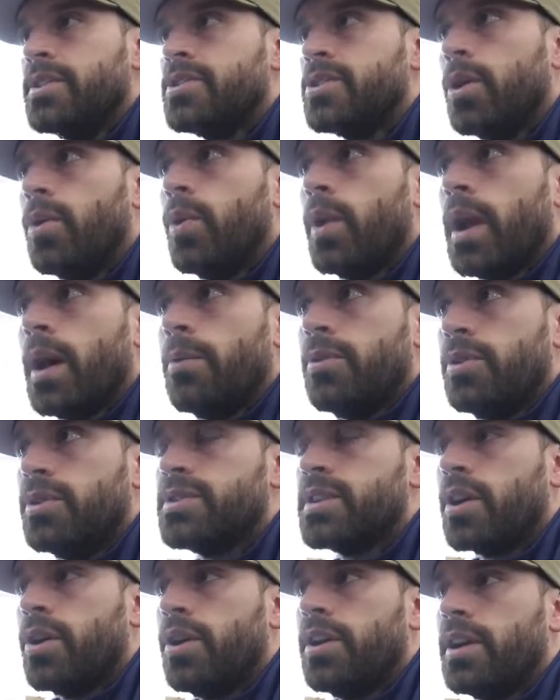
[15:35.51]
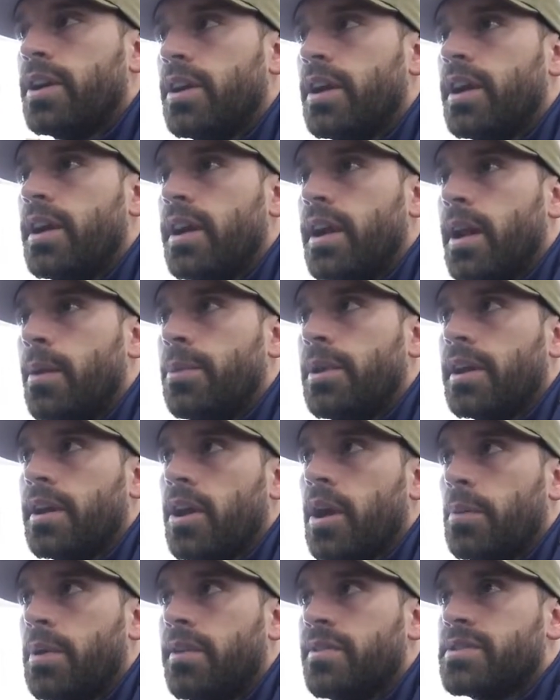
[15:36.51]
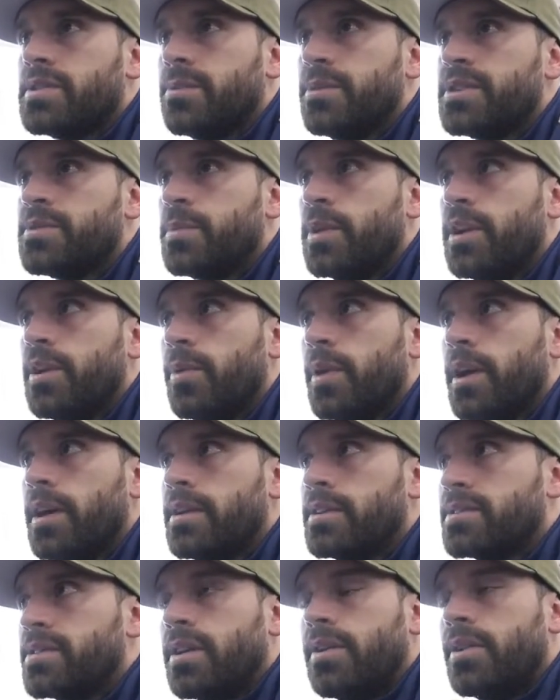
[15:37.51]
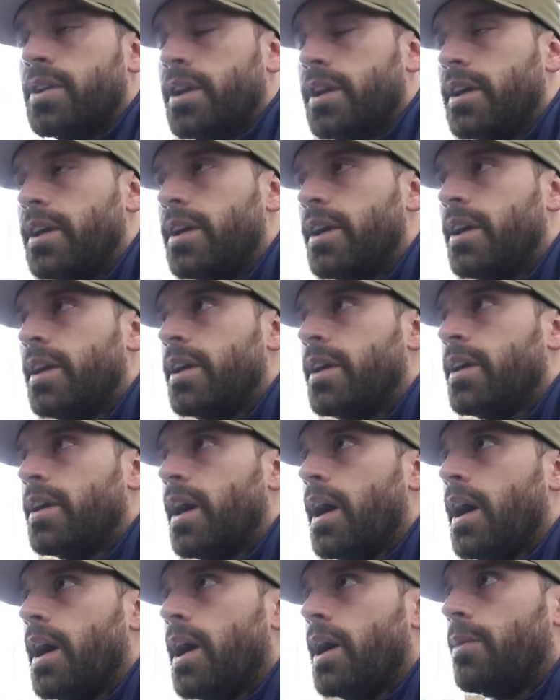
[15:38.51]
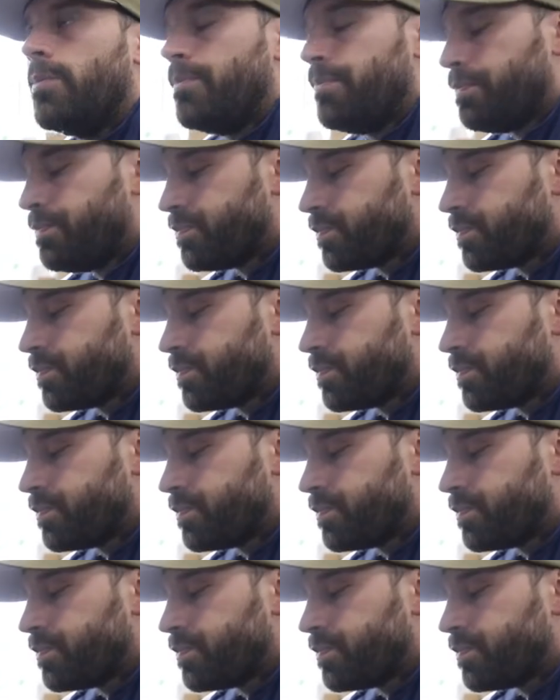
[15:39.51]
So what I would do is I go on the internet and I'd be like, yo, I'm giving some of this money away because I don't need it. Okay. Um,